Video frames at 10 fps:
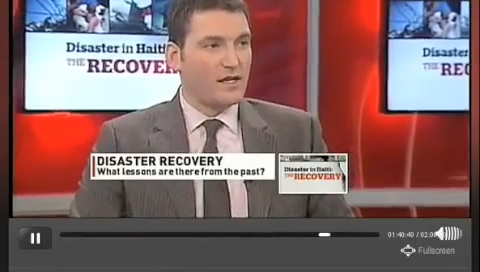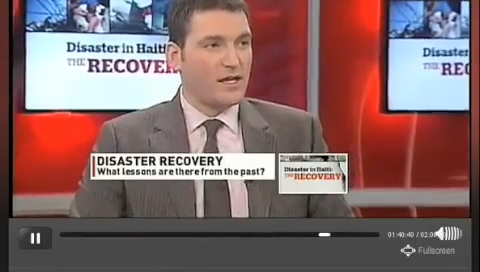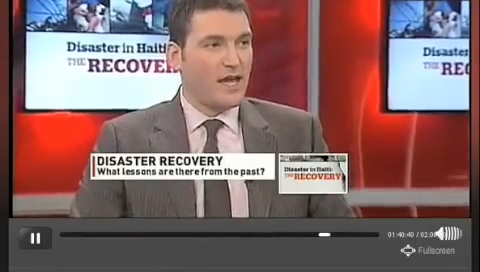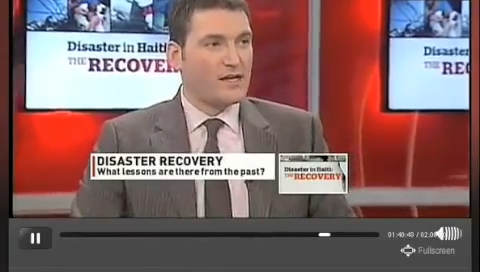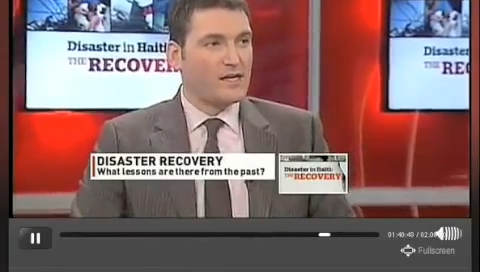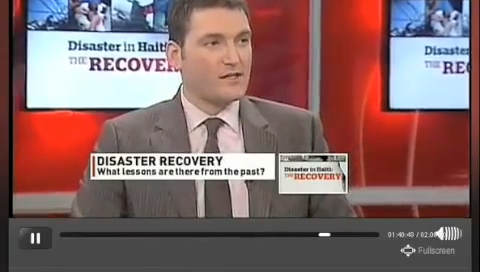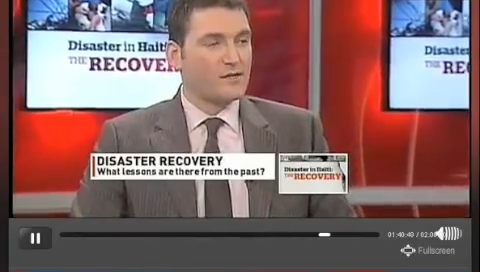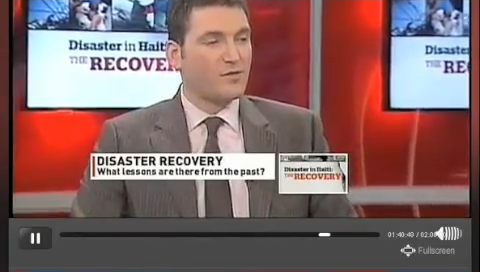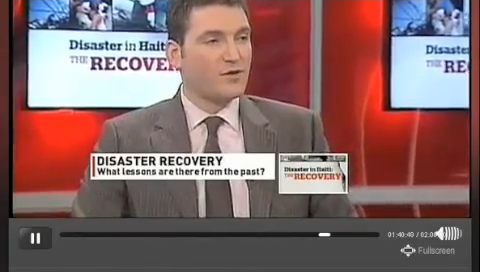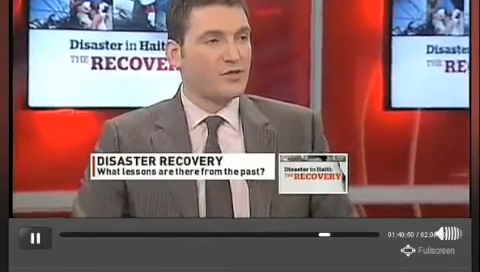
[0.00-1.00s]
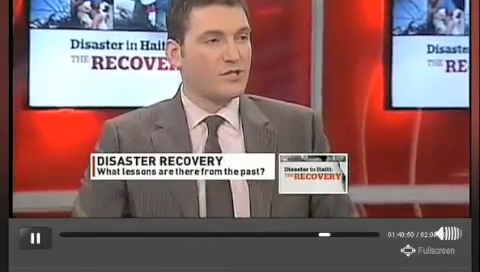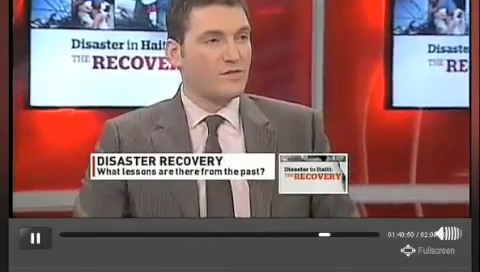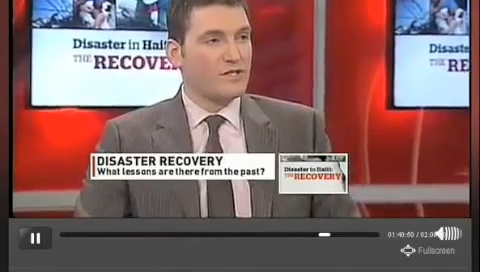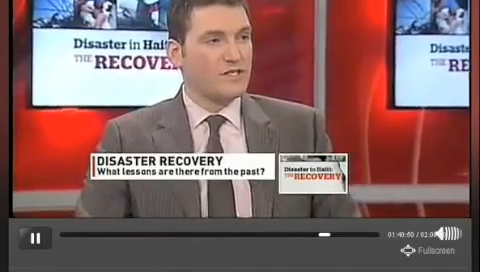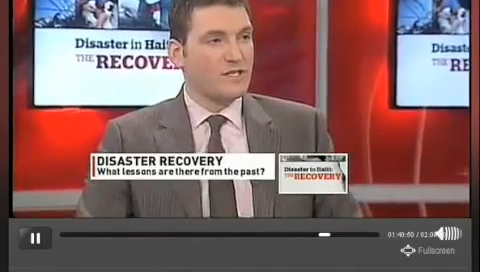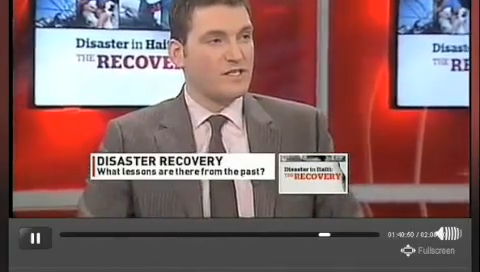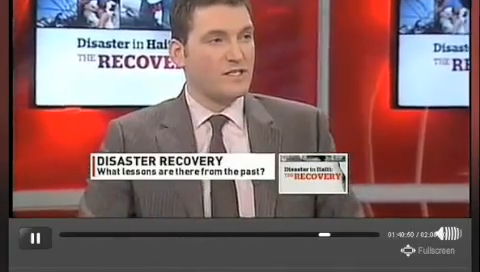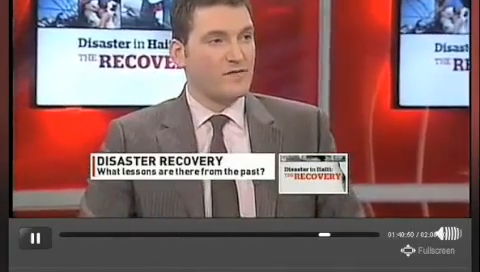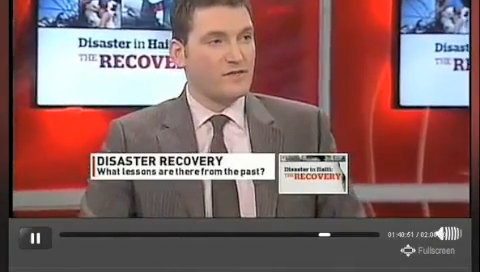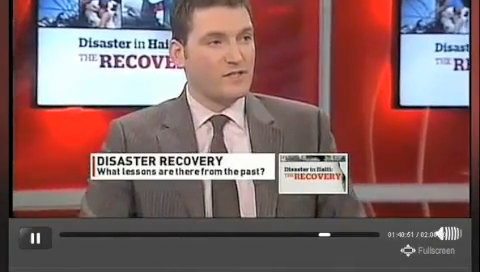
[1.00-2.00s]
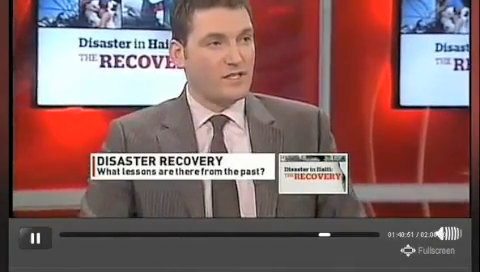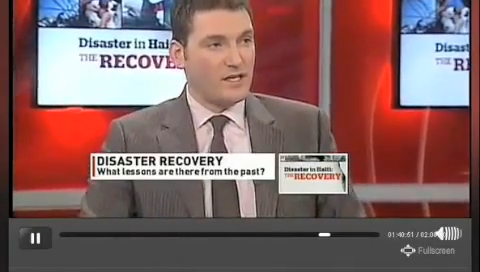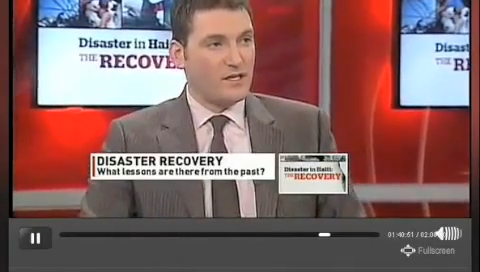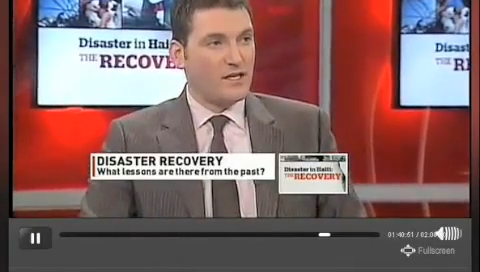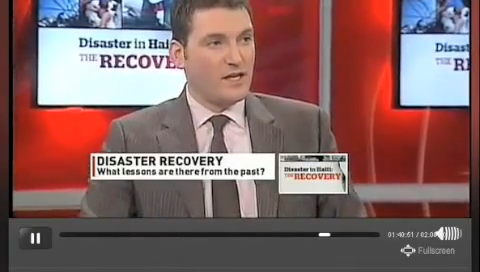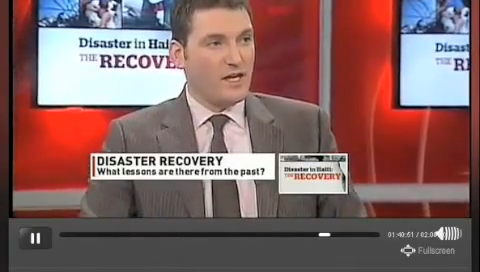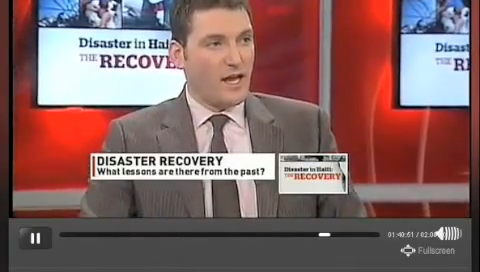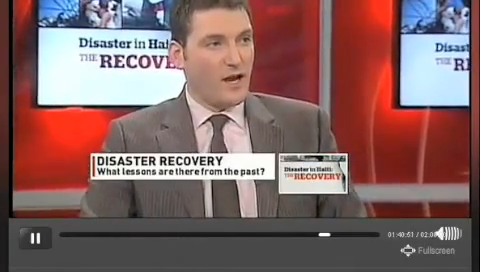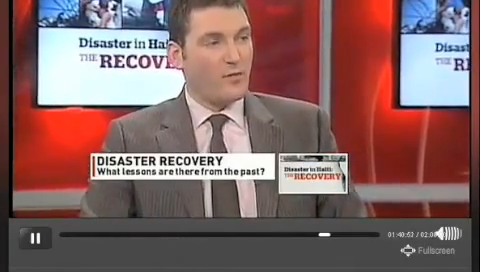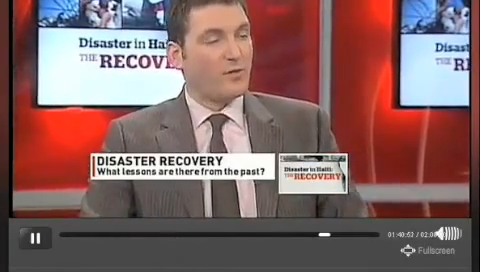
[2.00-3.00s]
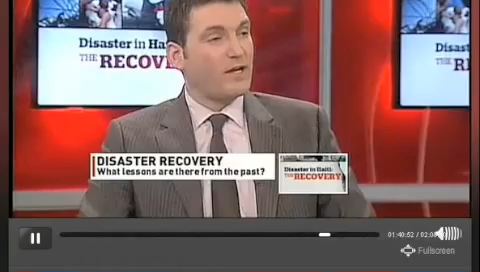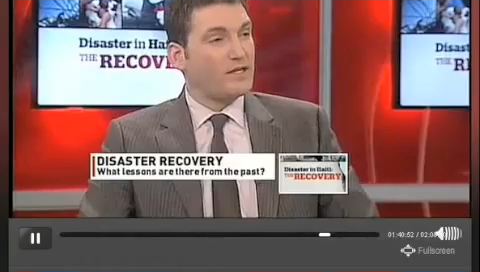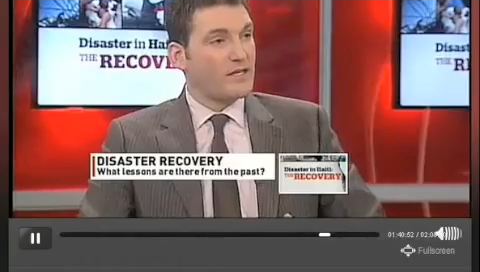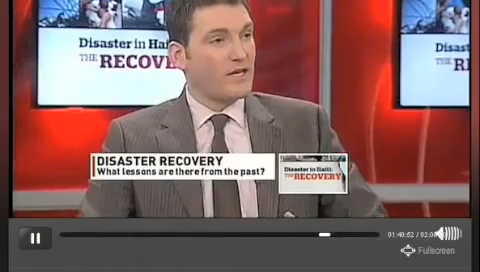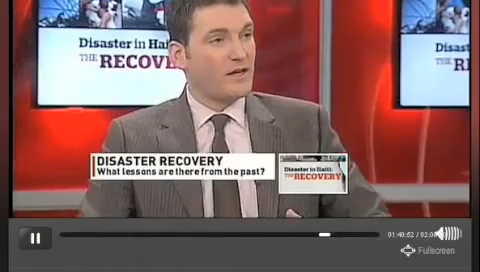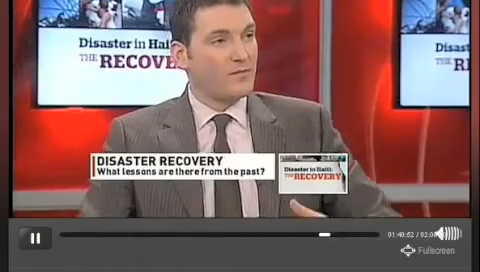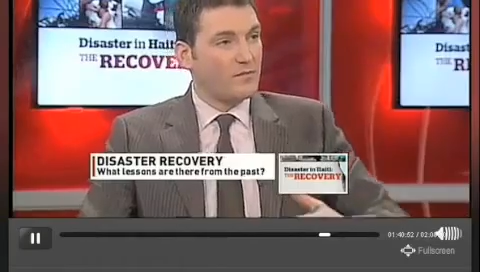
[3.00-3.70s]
Canada's purchase of these C-17 airplanes that